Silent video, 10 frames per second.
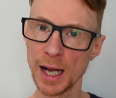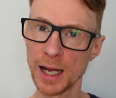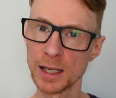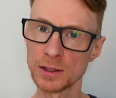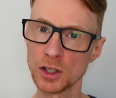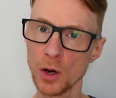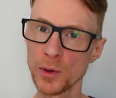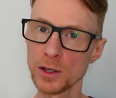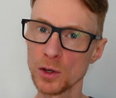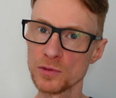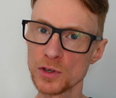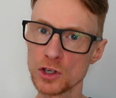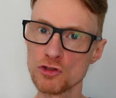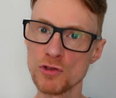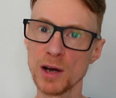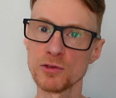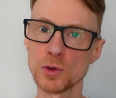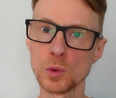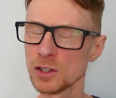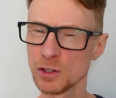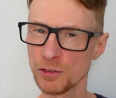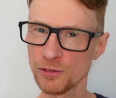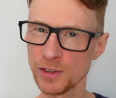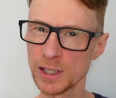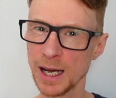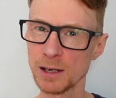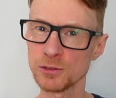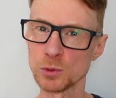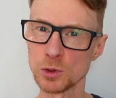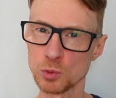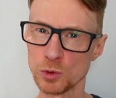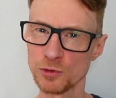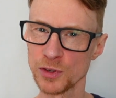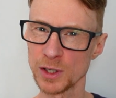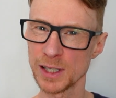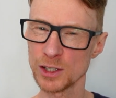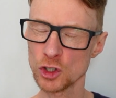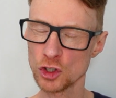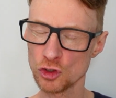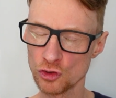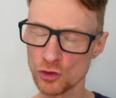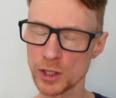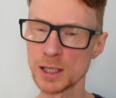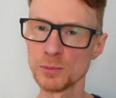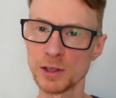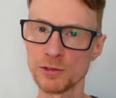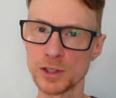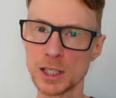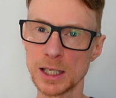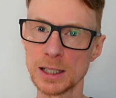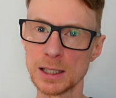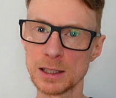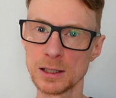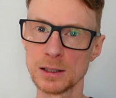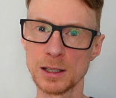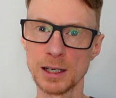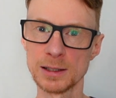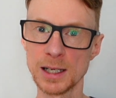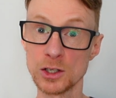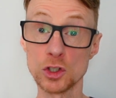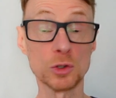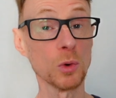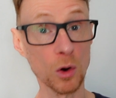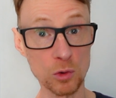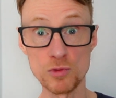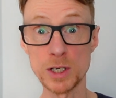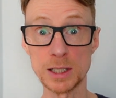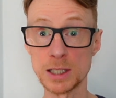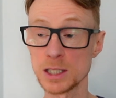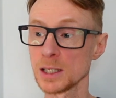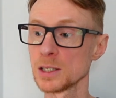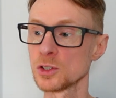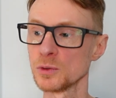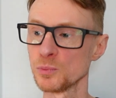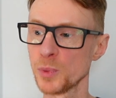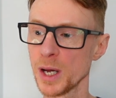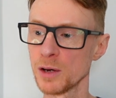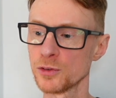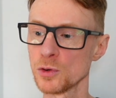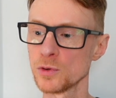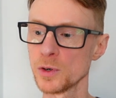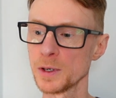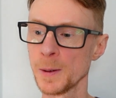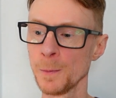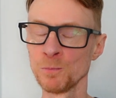and going over gravel, your feet afterwards would feel extremely fatigued unless you are a really seasoned barefoot runner,